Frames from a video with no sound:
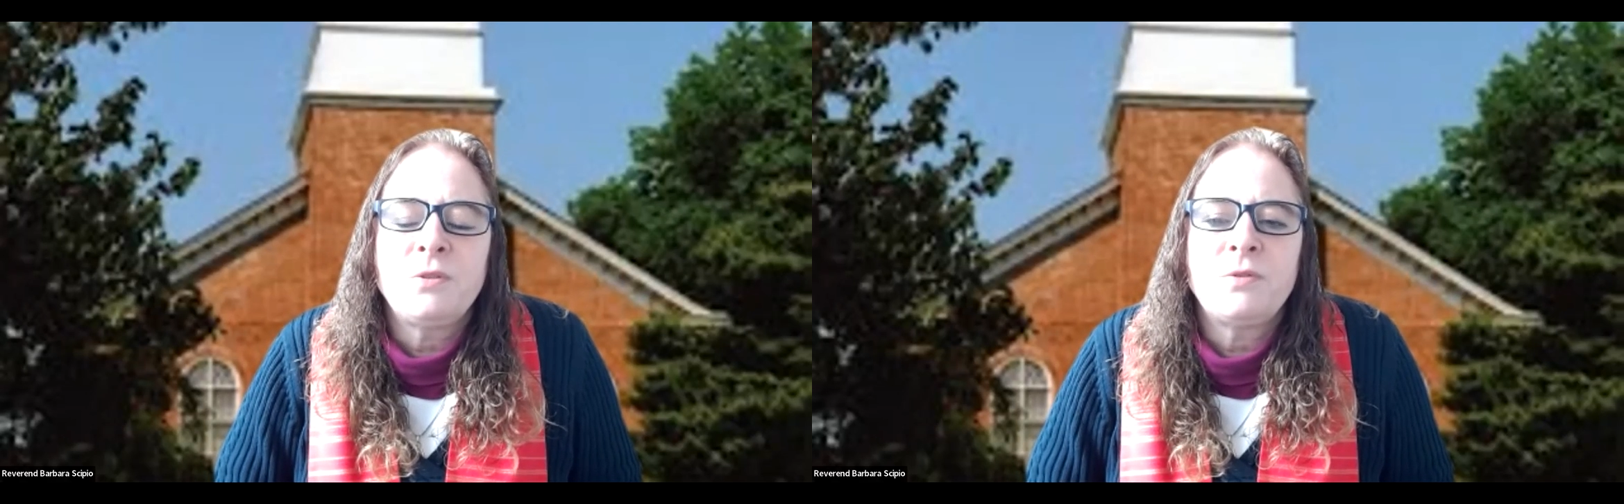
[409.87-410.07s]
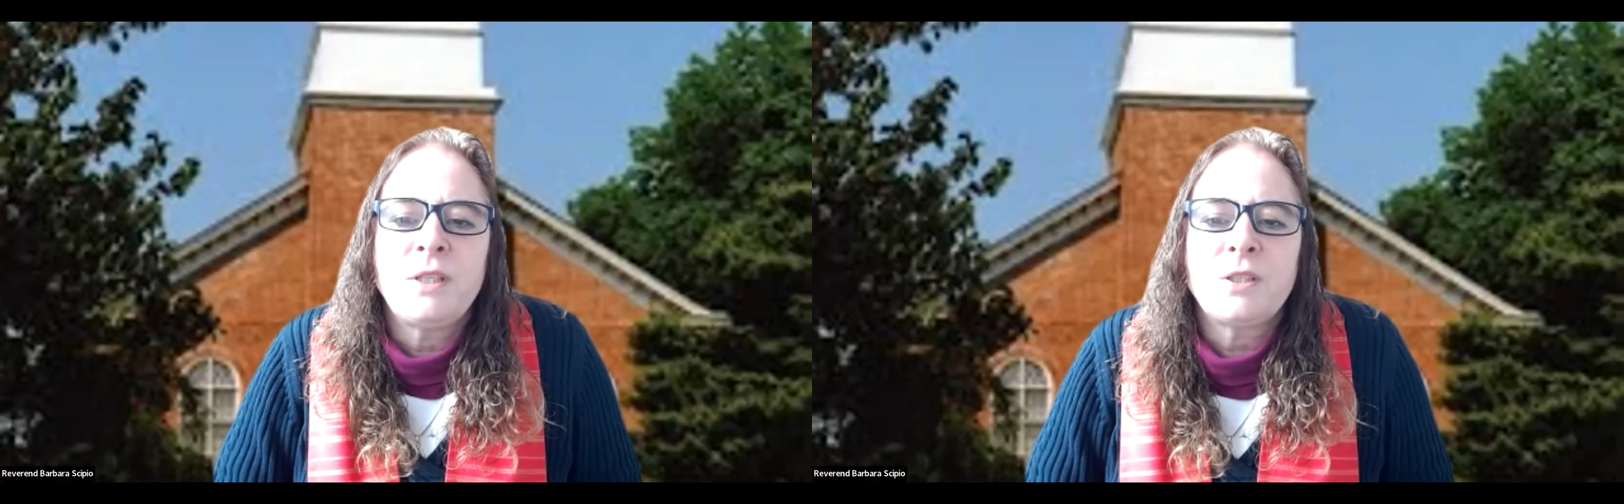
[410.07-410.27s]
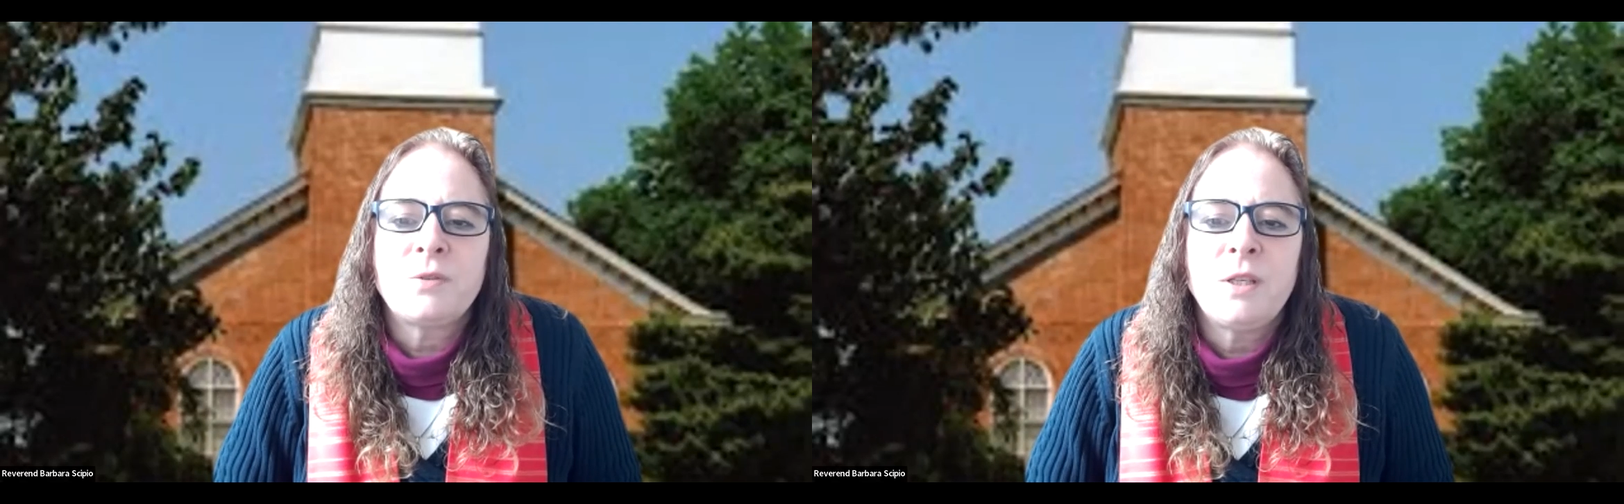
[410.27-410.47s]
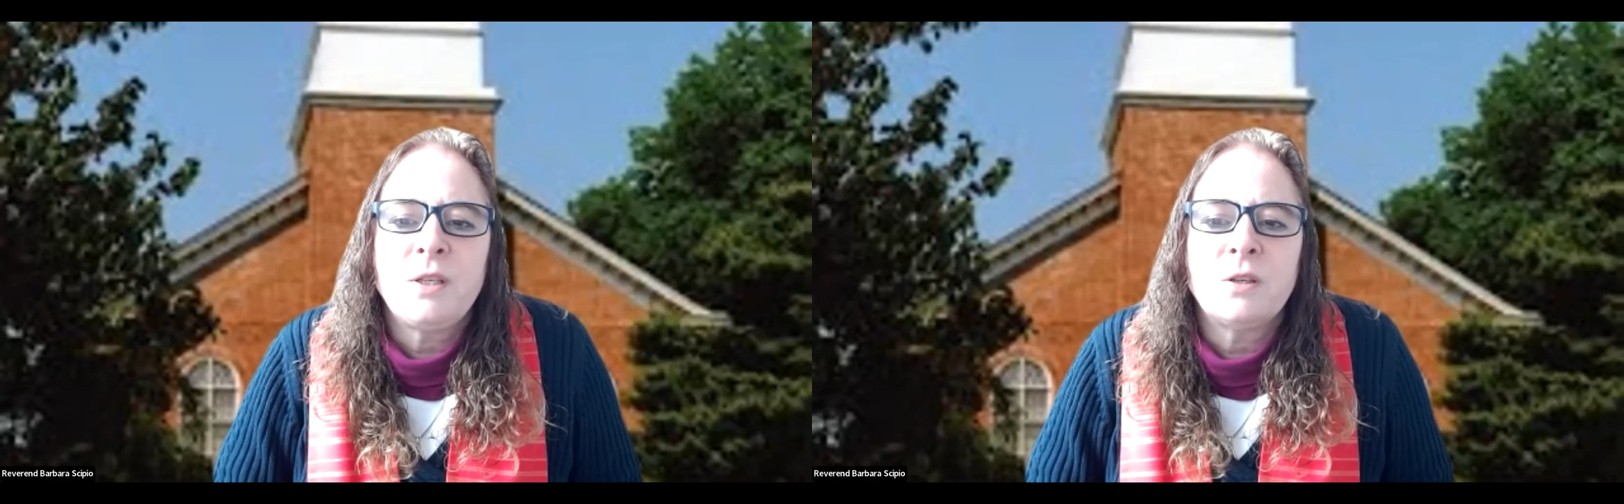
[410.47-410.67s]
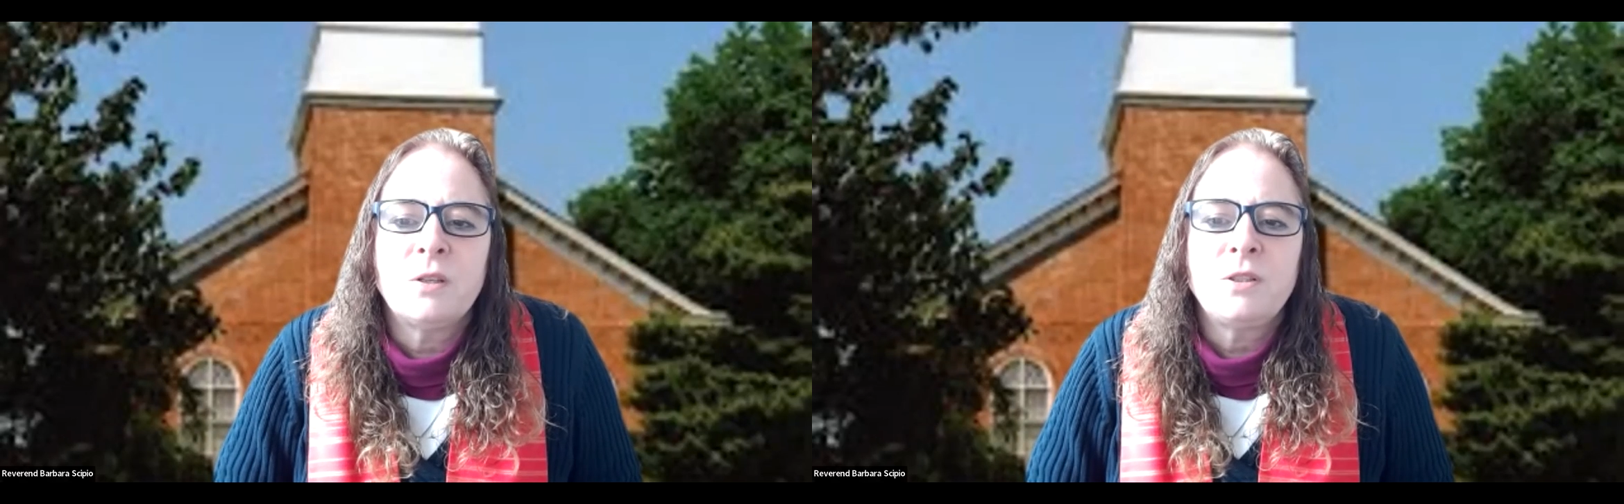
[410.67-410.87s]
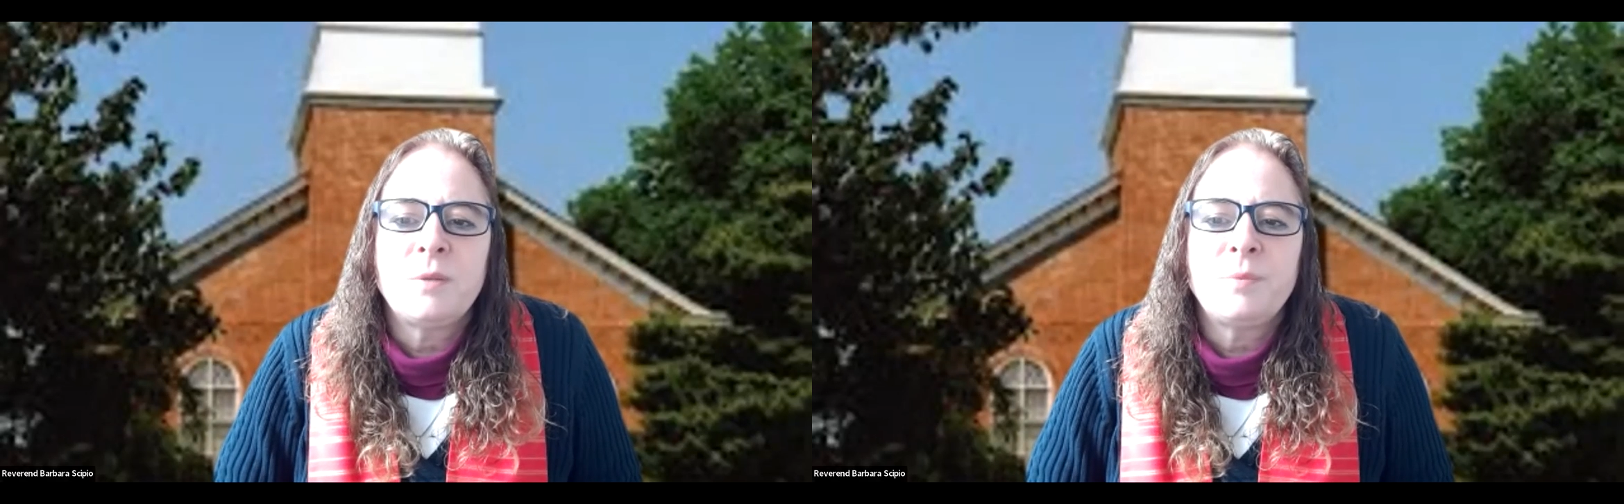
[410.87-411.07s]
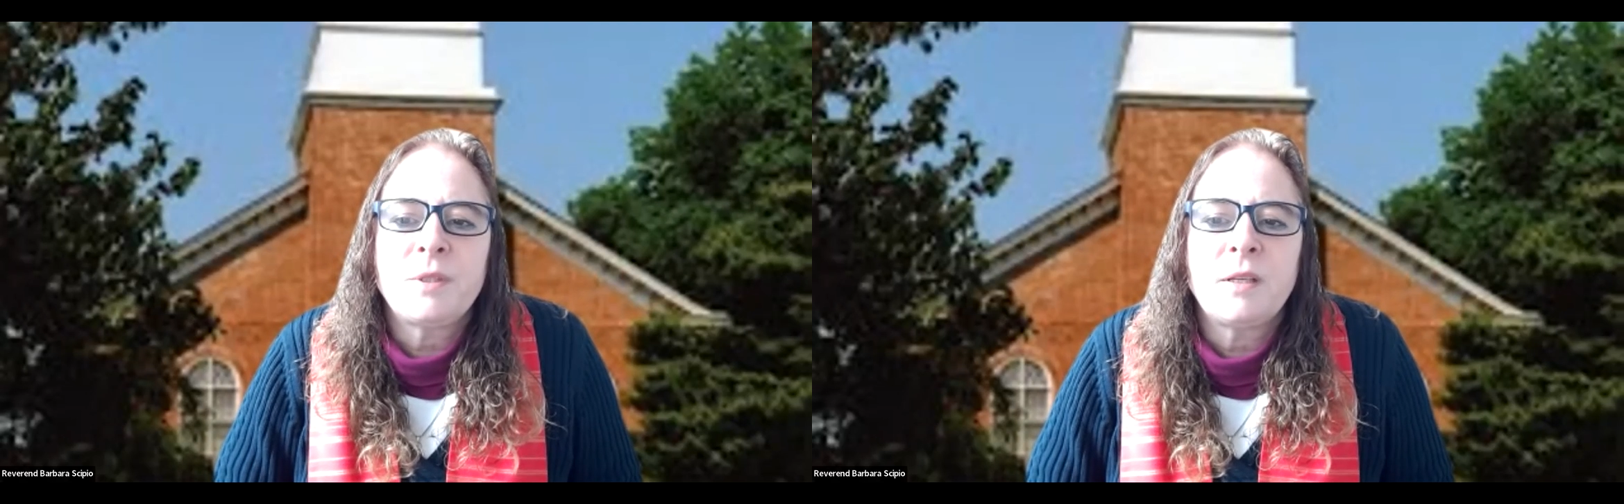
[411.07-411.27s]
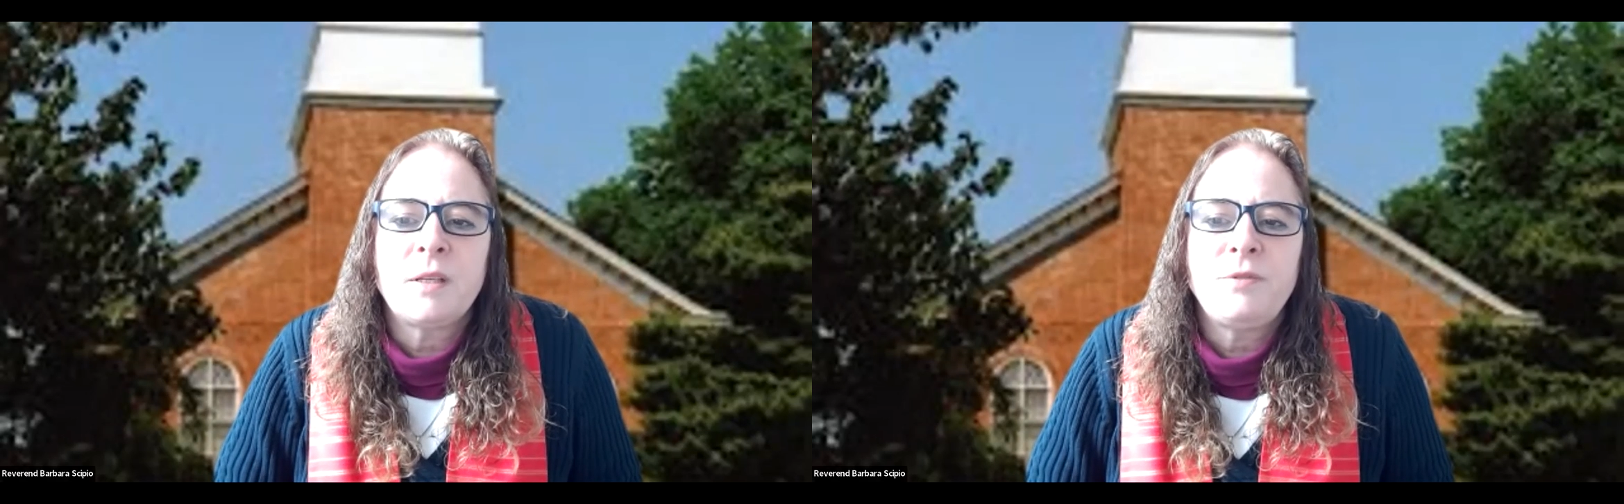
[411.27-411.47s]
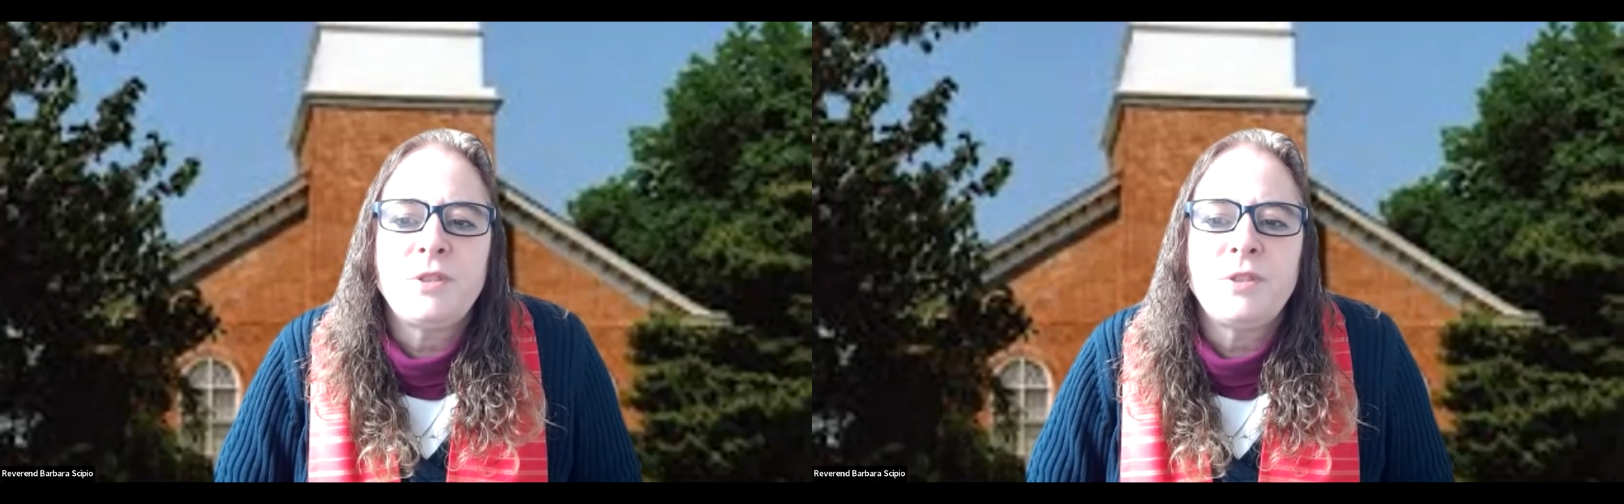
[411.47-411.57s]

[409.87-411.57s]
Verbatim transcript: who face great hardships and life